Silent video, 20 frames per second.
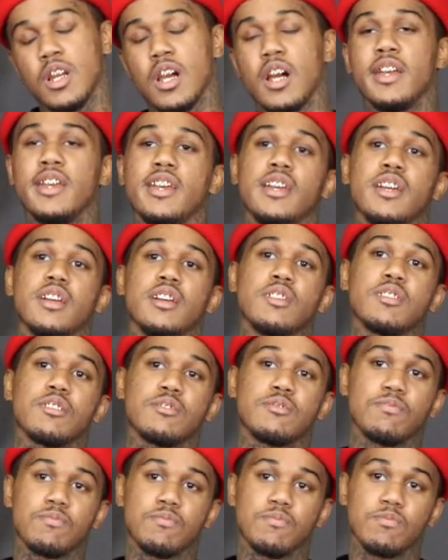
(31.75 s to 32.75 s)
Yeah.
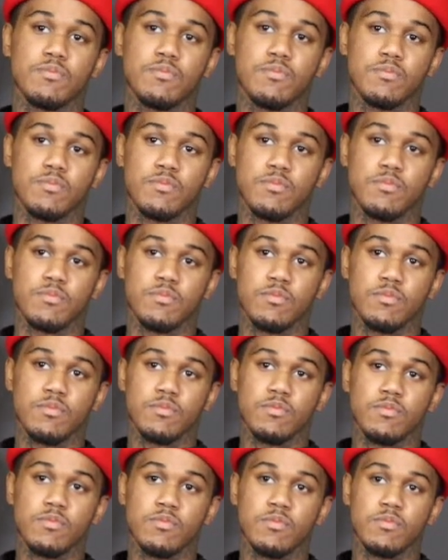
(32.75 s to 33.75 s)
I sent you the video I
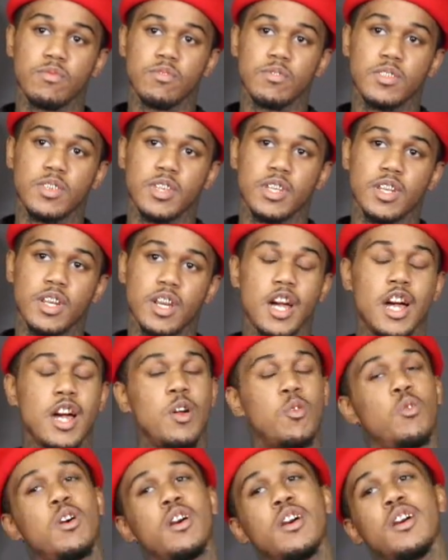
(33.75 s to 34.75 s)
shared about you hell
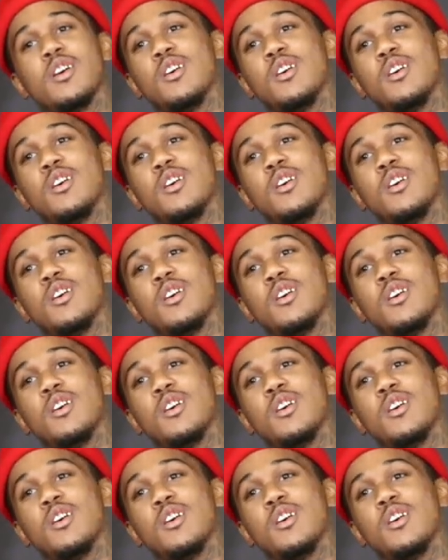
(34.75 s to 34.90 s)
ago.